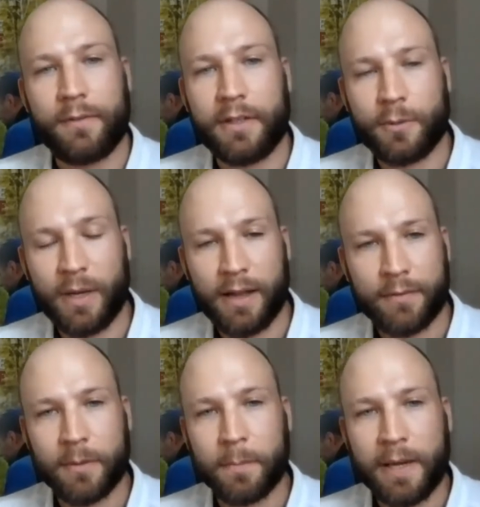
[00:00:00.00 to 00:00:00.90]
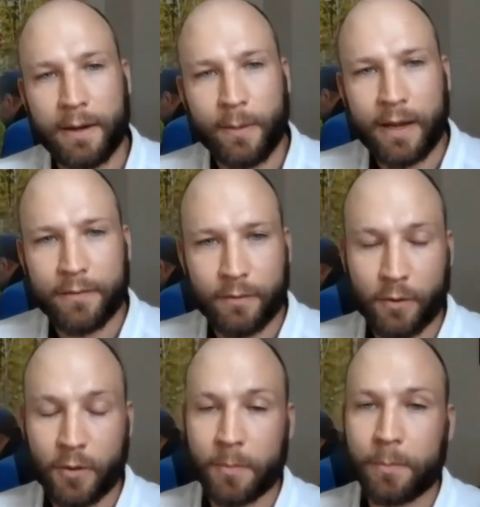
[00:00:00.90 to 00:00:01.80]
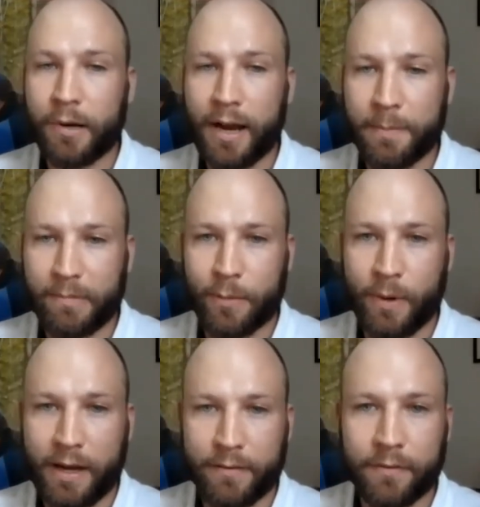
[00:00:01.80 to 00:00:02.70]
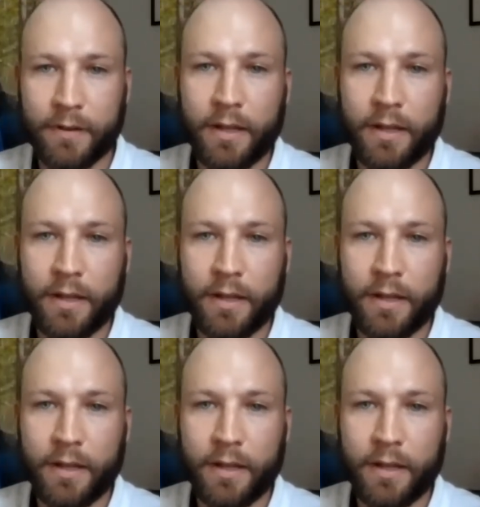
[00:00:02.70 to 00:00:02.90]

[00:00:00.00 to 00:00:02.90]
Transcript: First, we have the P wave or primary wave,